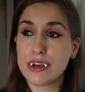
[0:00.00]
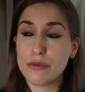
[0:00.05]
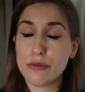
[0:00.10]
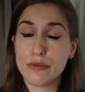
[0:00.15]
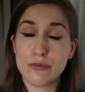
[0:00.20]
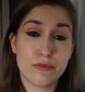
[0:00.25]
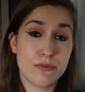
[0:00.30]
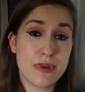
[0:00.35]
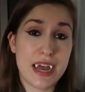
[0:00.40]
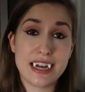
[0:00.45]

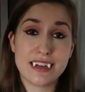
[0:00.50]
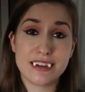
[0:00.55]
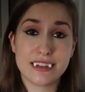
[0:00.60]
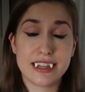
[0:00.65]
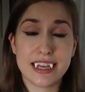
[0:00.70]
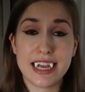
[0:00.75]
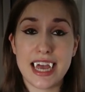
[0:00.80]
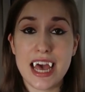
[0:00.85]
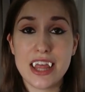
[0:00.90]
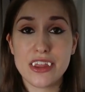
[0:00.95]
if Magic
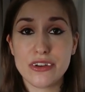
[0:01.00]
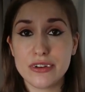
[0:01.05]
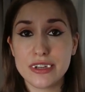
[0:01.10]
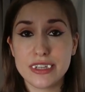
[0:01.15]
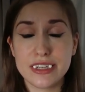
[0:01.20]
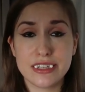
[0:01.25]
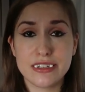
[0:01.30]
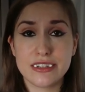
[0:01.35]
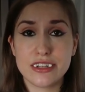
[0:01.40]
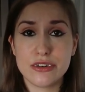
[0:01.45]
the
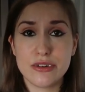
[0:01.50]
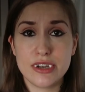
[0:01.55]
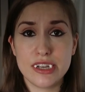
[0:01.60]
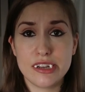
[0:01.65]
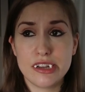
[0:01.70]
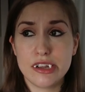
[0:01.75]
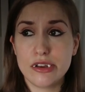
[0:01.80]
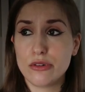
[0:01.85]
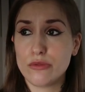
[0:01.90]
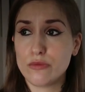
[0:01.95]
Gathering can do
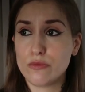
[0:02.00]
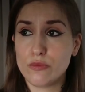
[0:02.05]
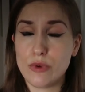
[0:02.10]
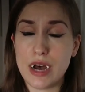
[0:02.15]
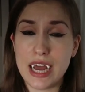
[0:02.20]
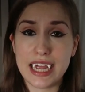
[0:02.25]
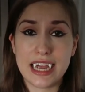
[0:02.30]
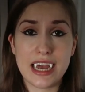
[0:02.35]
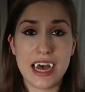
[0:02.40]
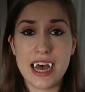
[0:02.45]
it,
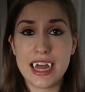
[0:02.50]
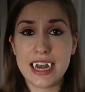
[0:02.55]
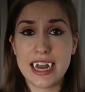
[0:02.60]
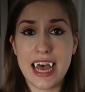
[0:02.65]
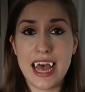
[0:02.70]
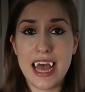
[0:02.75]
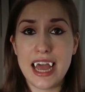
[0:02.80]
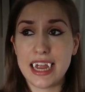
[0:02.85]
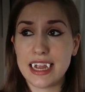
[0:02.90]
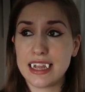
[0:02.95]
why can't
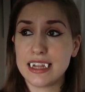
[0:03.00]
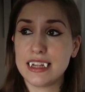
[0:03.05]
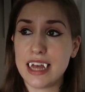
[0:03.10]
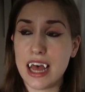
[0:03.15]
I?